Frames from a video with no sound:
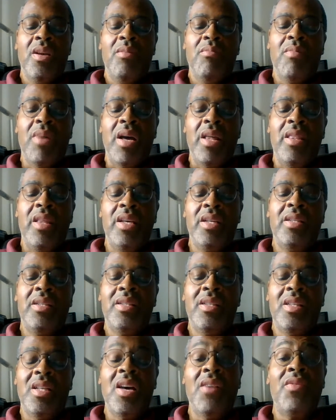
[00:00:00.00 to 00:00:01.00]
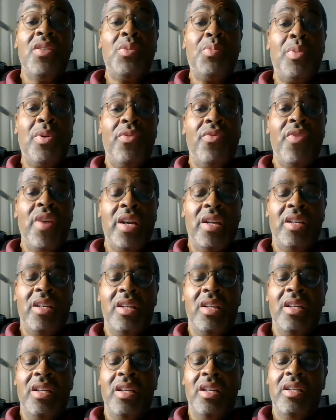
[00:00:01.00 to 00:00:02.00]
By this love is
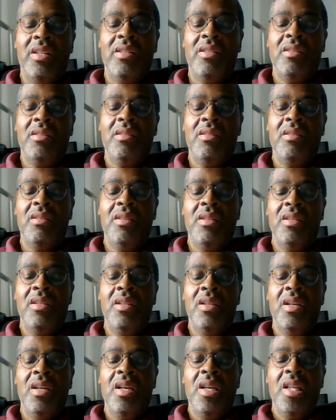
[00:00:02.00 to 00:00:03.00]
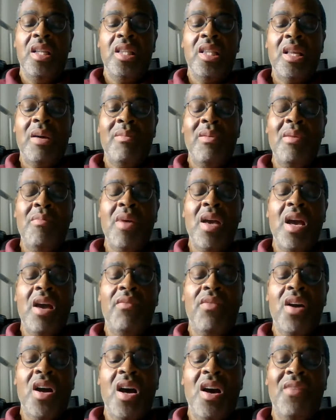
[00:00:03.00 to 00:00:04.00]
perfected in us, that we may
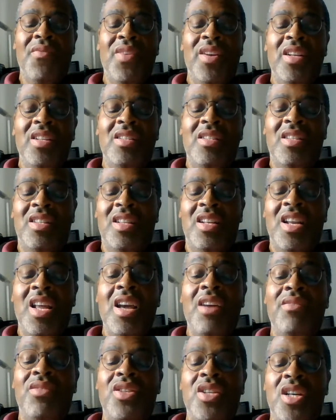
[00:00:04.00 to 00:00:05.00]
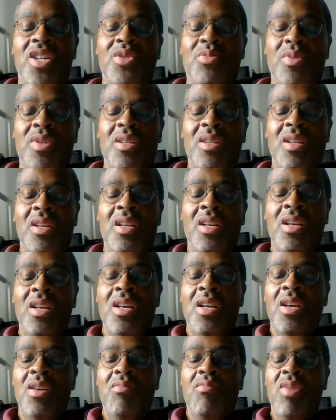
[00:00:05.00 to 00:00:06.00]
have confidence in the day of judgment,
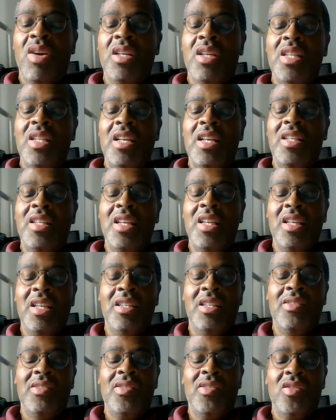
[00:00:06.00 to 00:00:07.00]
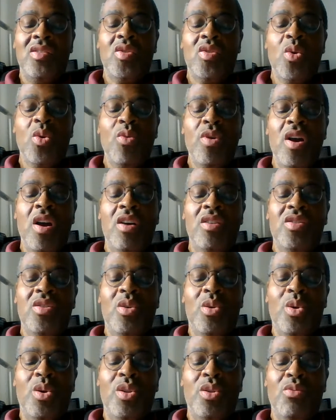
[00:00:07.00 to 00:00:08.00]
because as he is, so we
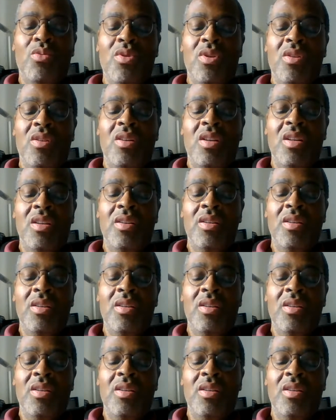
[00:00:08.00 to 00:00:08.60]
also are in the world.